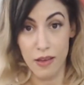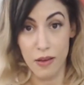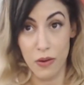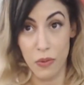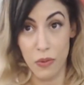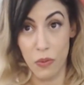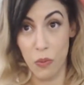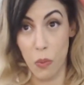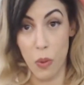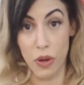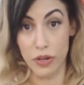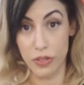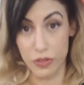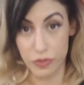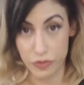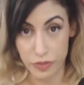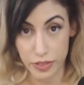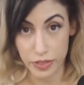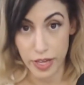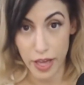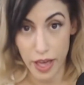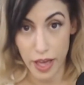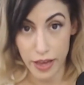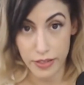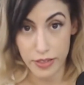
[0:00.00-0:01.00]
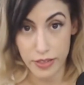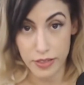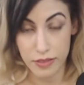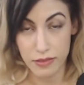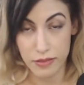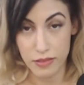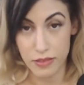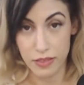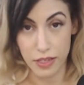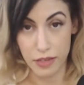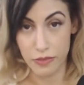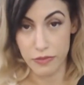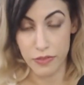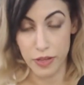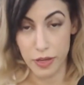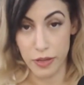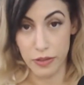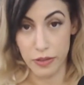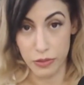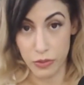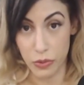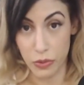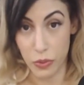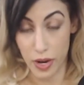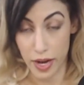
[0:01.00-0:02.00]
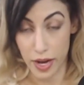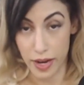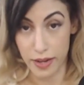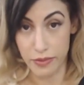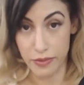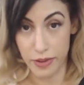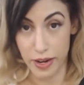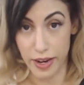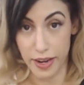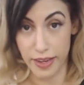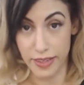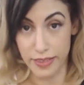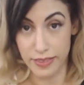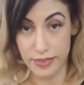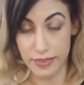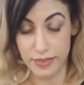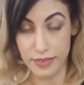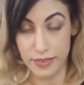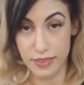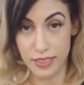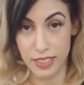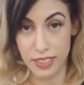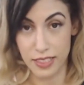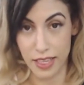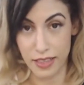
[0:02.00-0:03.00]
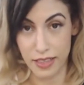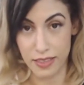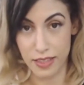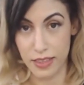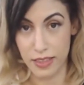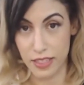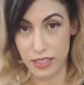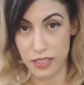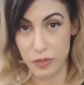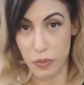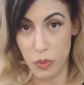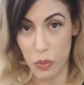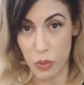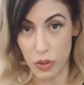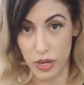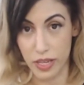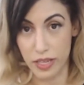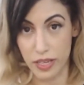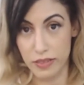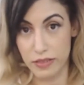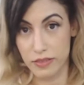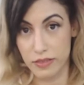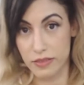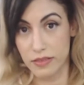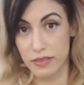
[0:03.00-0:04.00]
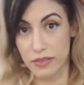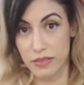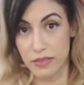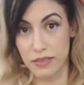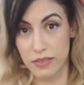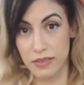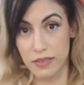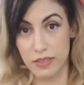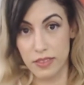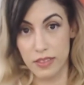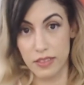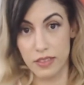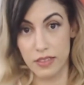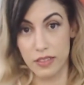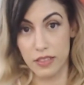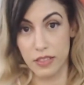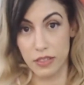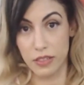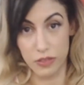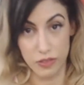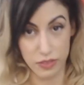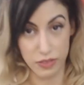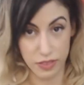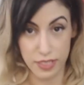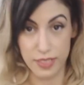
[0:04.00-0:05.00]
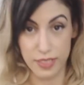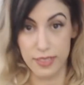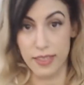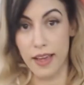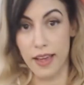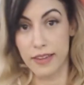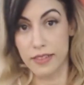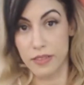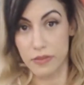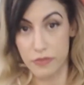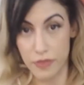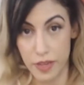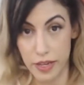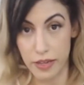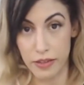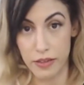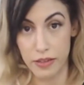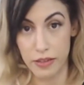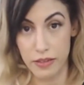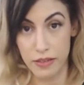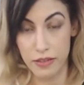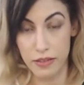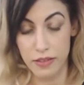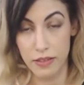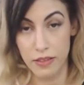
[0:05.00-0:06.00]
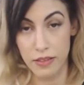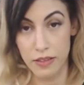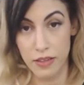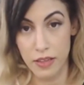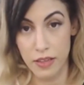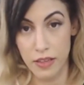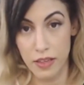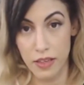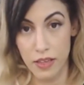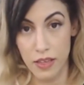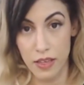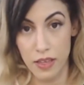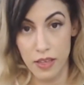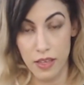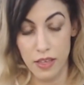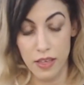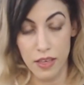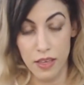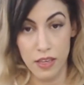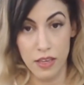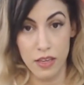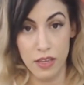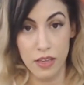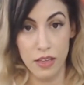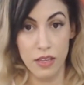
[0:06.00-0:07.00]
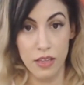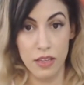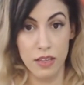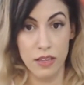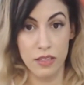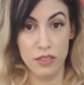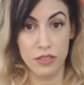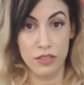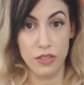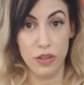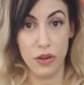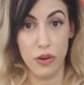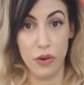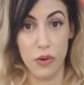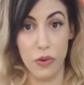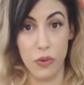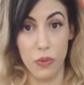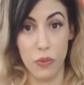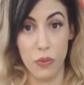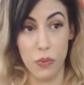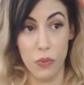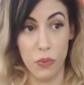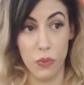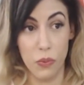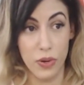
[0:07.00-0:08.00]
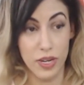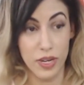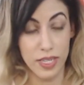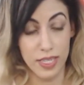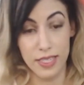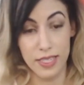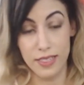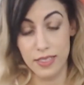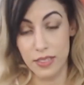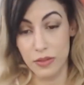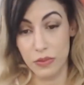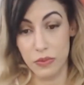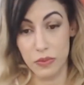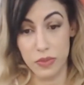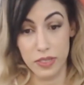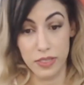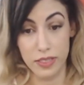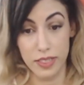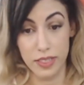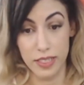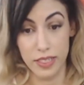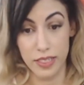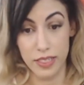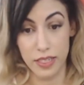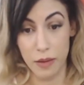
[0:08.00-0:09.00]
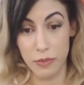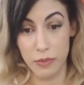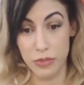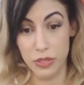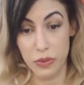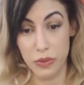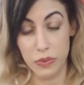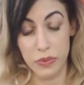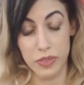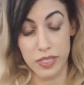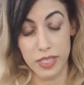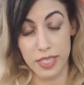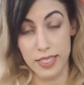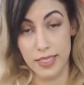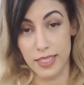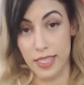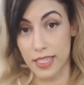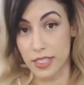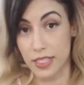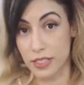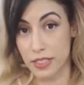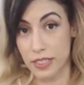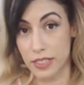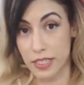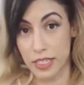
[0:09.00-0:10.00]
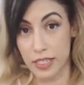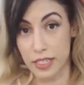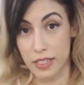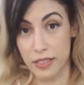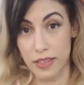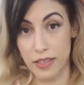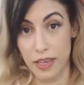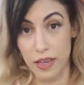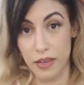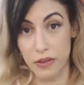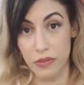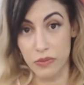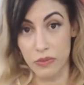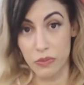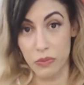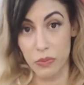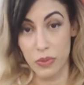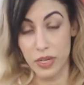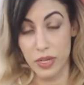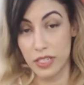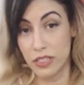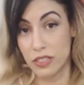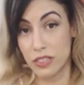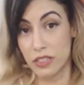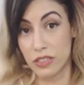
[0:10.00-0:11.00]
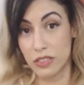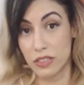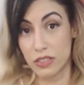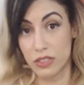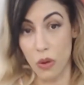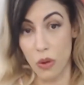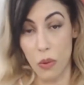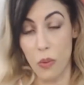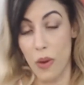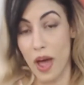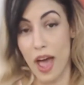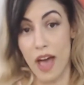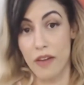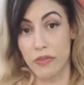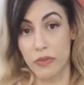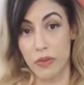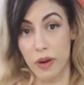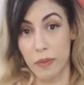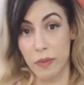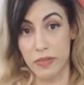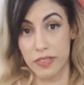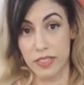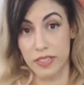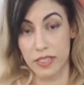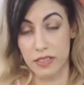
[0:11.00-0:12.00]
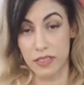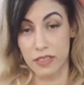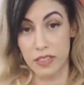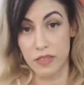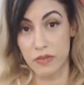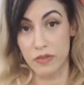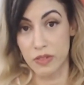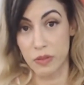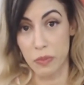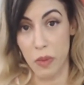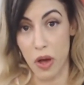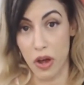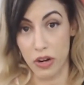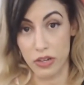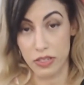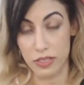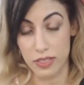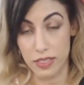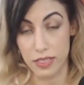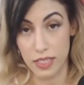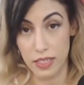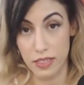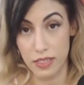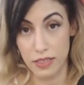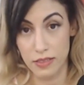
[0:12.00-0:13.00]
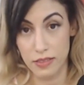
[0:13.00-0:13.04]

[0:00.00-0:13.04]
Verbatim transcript: wonderfully at it. They fail great, right? Because I think that's the point. They're designed to fail. So we need to really come to a realization here that we don't have representative democracy.